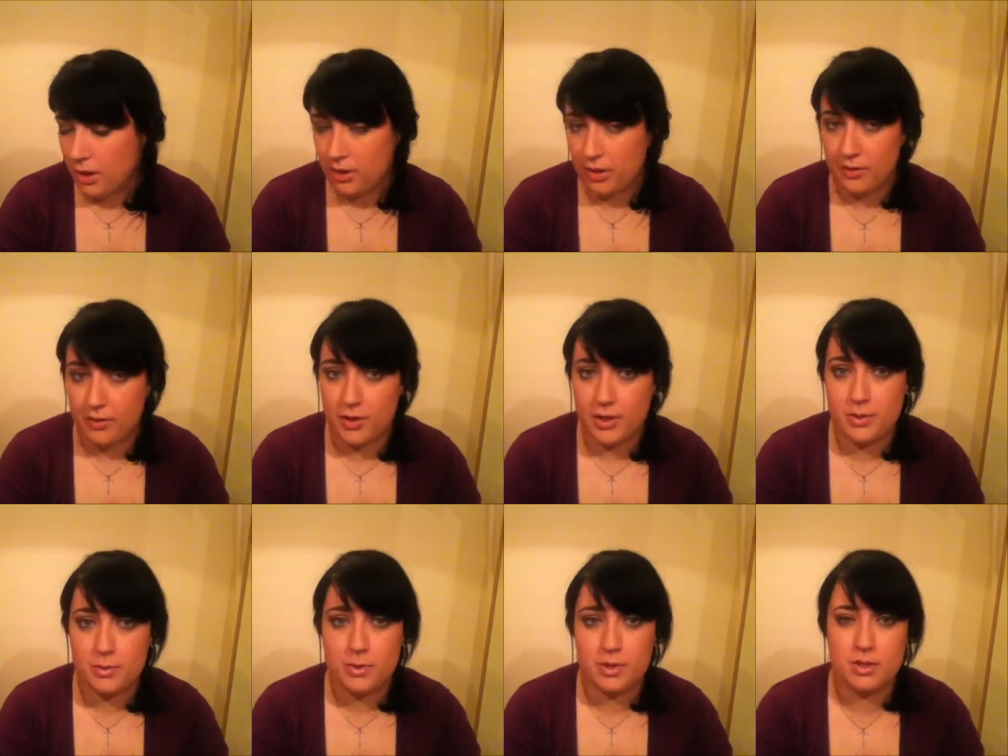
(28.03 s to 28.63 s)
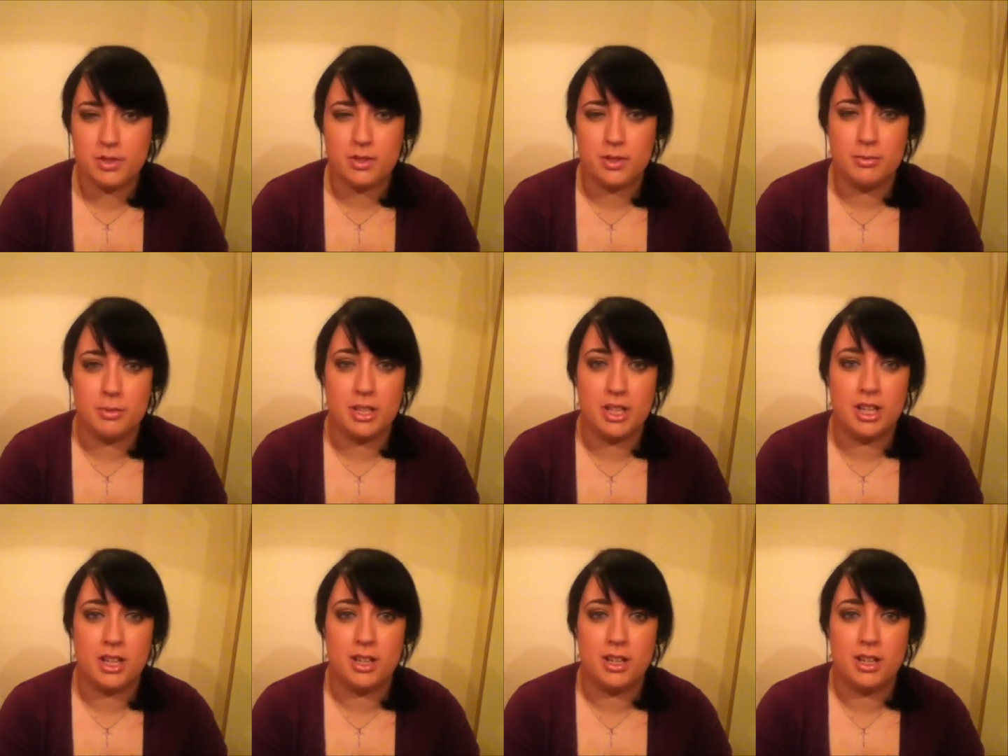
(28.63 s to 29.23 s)
The first one is going to
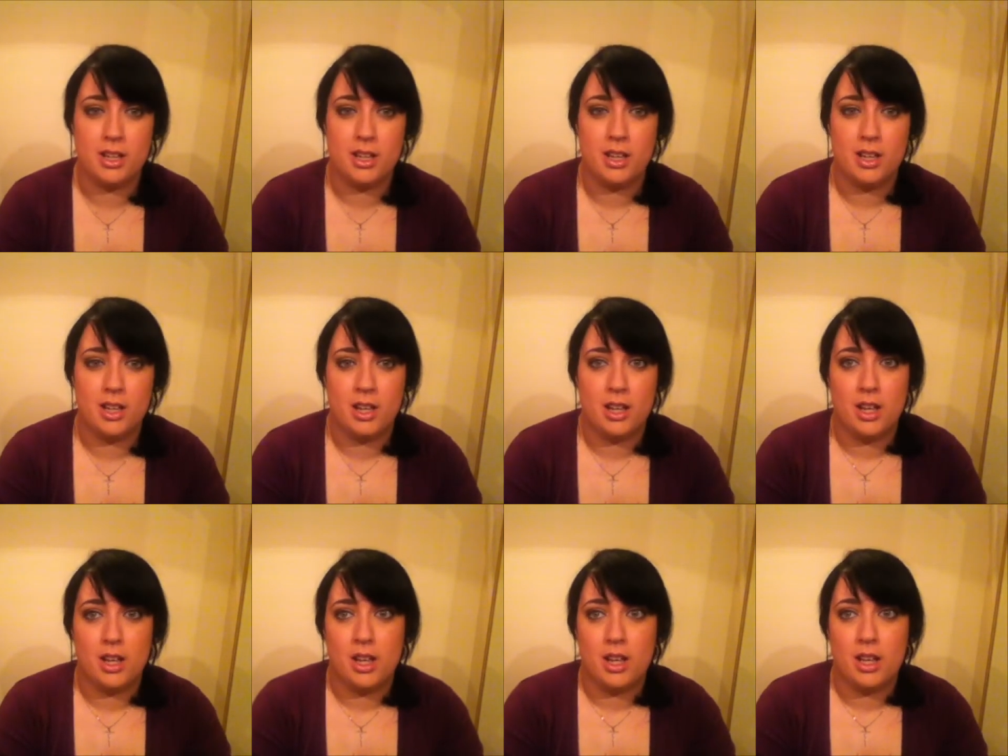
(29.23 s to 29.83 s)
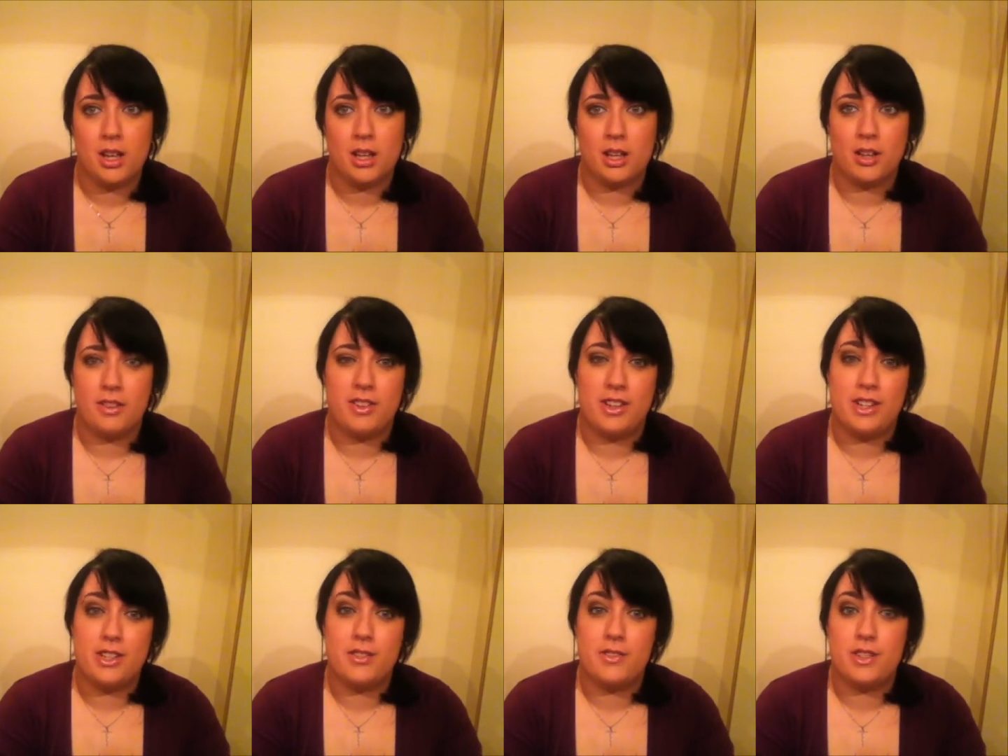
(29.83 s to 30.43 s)
be kind
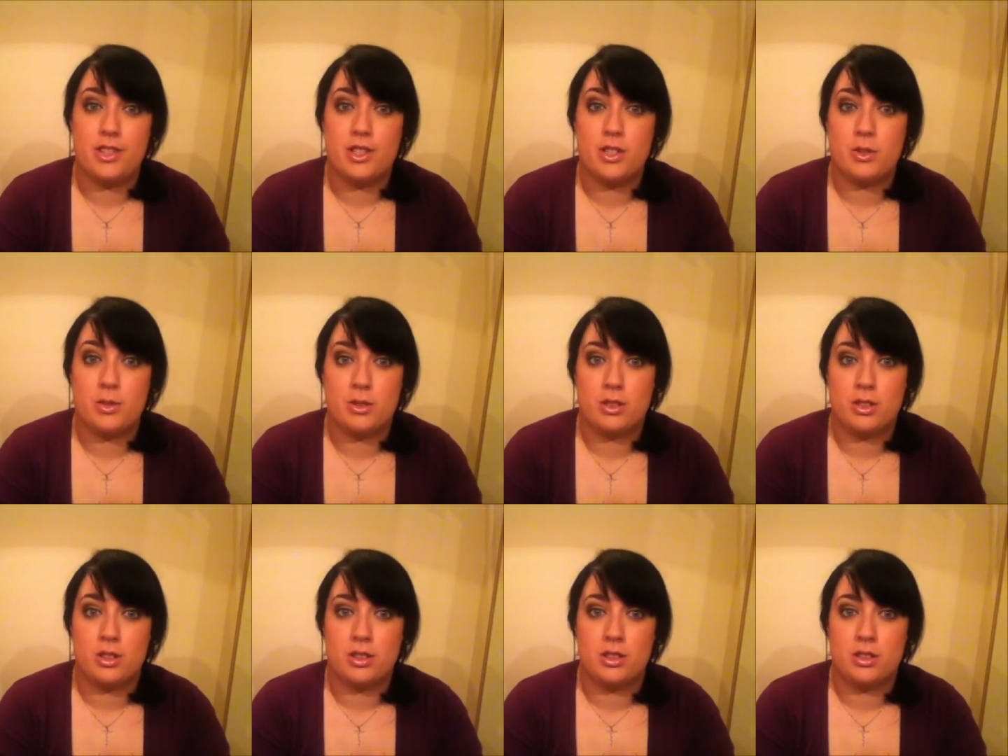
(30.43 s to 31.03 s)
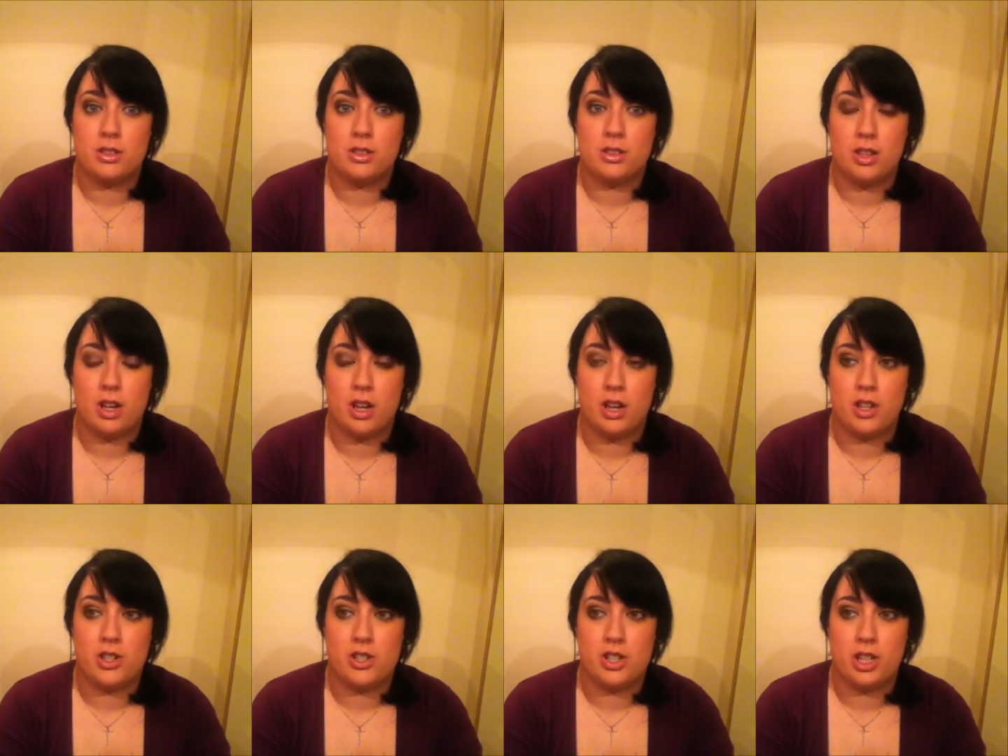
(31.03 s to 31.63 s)
of individual
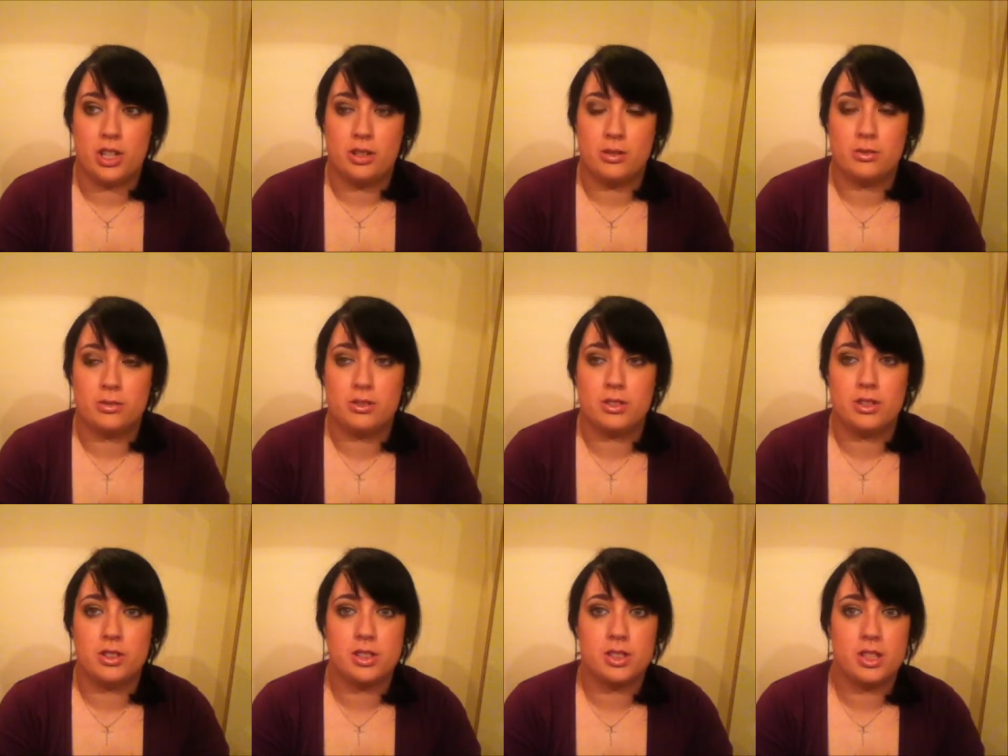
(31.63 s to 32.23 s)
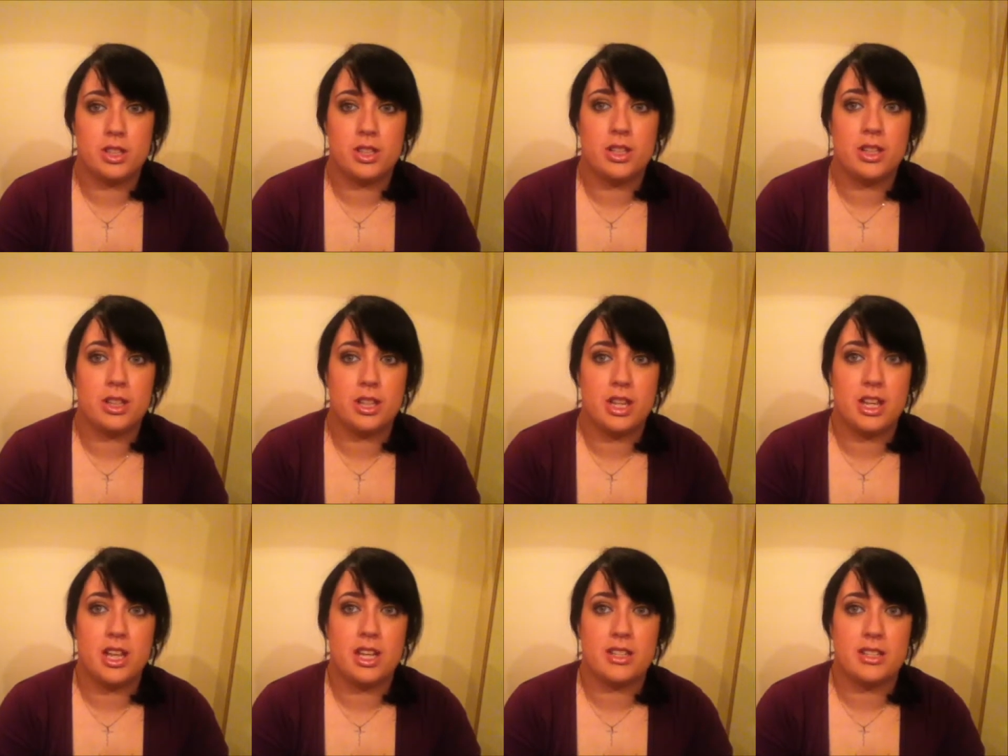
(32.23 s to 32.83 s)
eyeshadows.
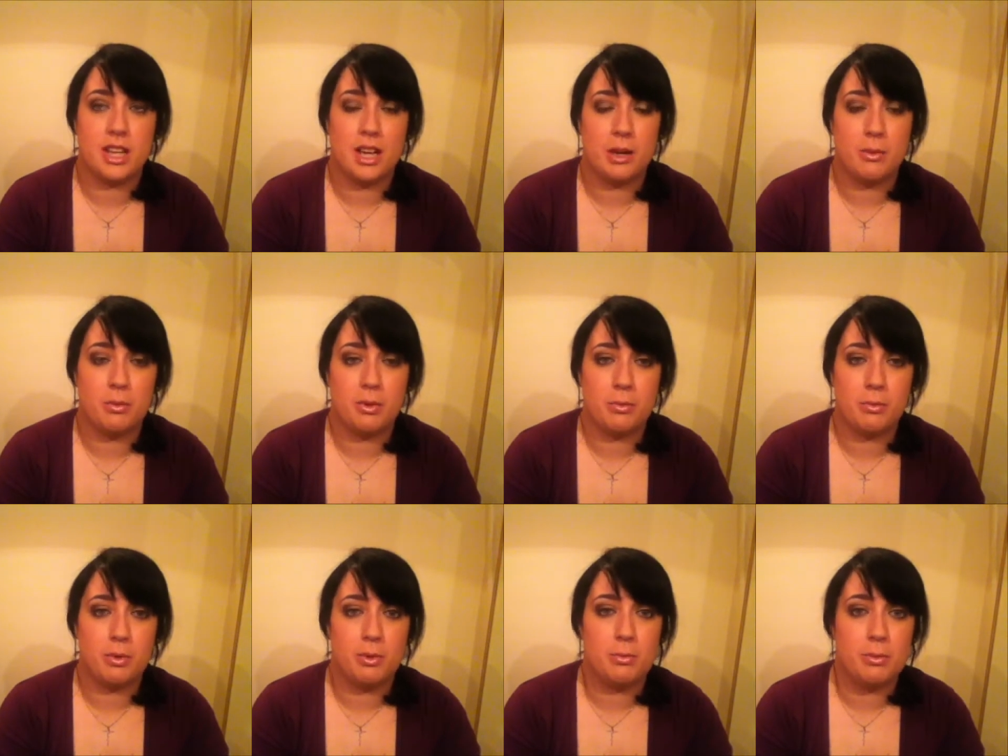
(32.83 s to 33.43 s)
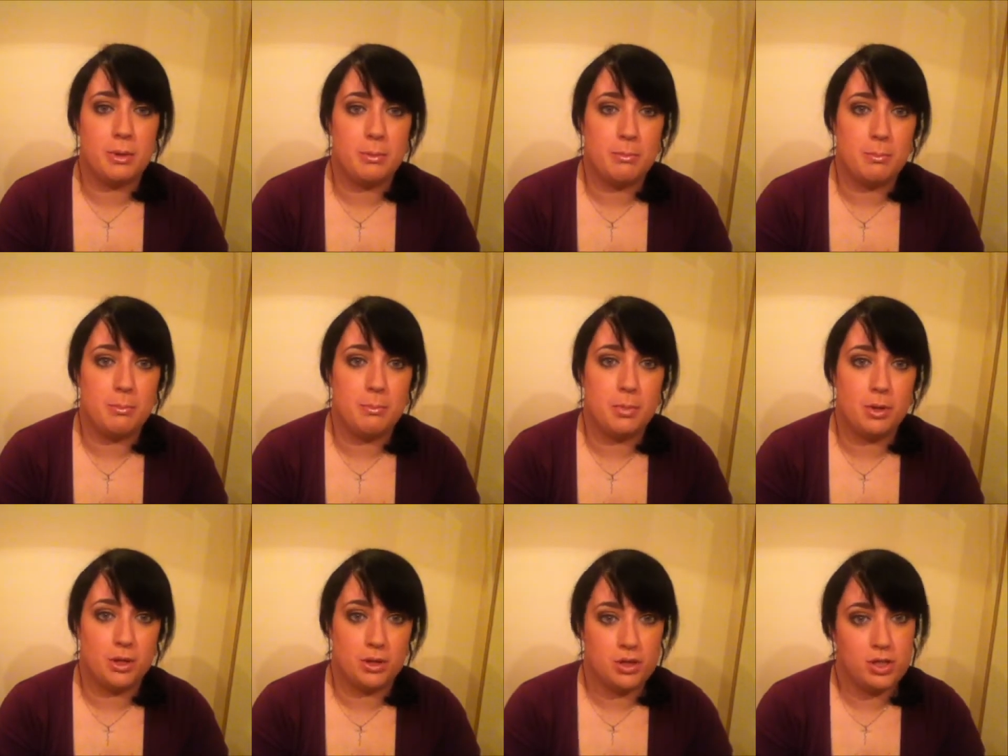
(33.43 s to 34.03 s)
The second one will be
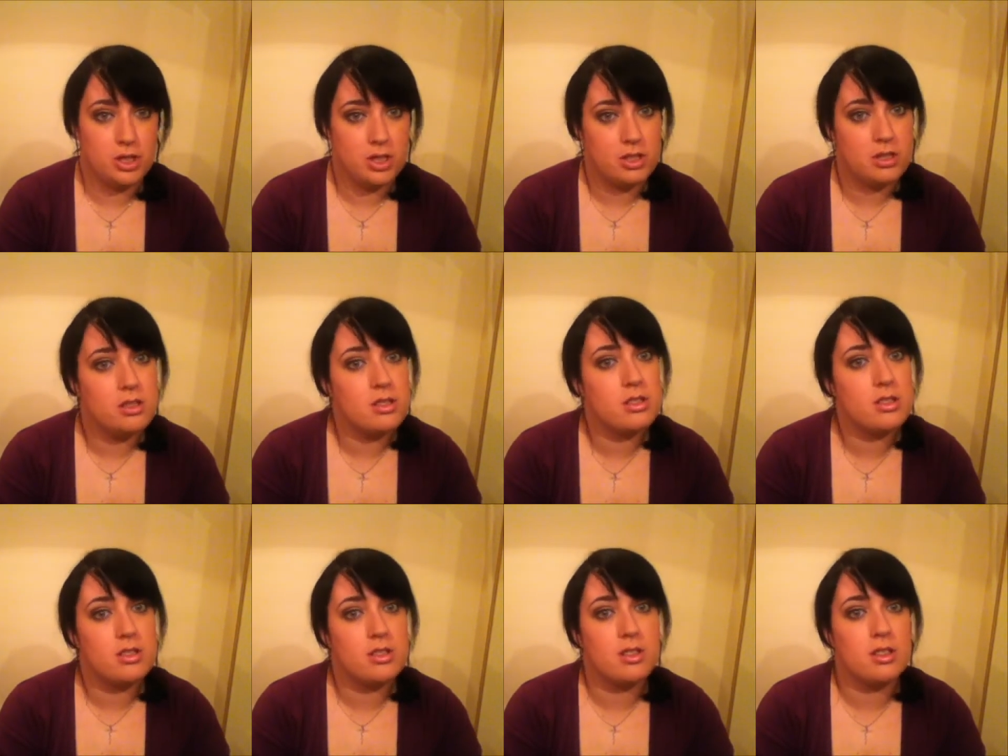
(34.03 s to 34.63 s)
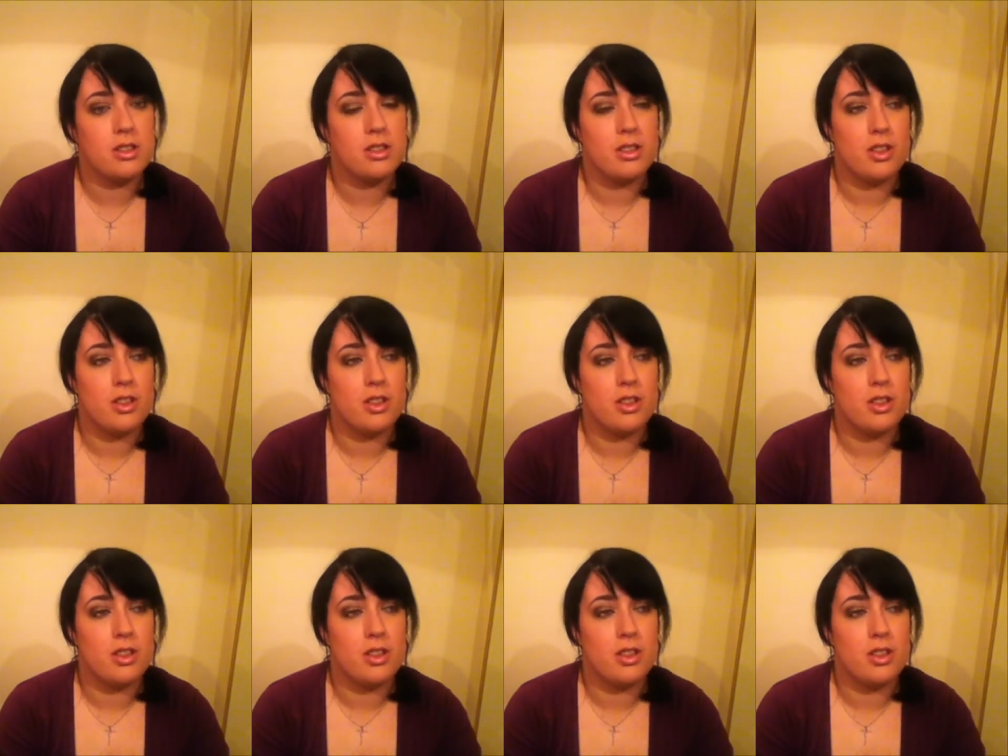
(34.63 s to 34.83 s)
blushes.